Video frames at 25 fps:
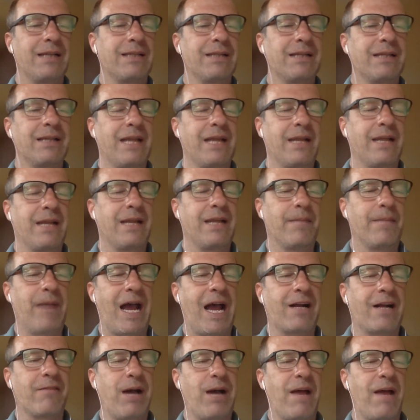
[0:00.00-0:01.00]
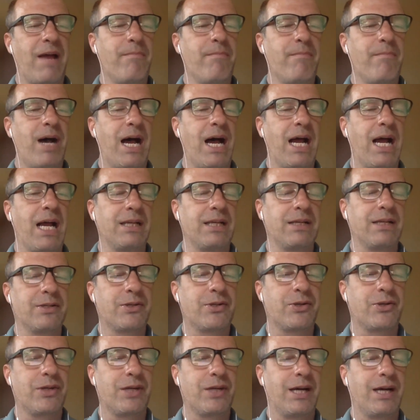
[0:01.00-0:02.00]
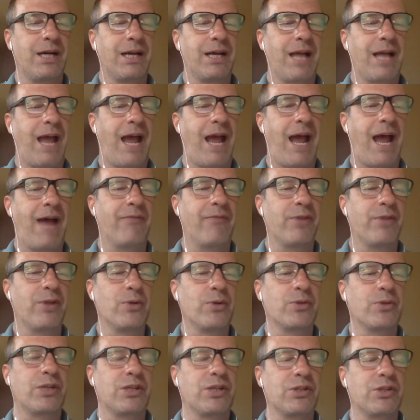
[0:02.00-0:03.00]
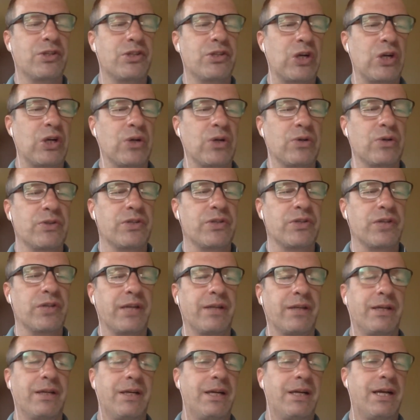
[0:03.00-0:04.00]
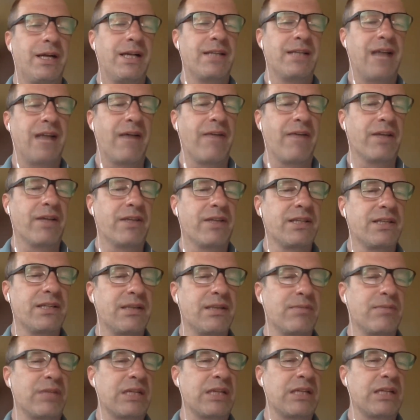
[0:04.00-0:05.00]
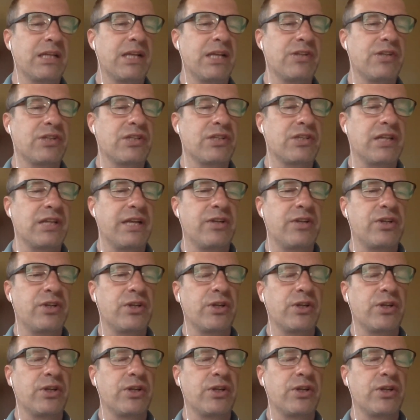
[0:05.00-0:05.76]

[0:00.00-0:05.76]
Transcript: in the back of my mind, have those concerns. And it's obviously something the legislature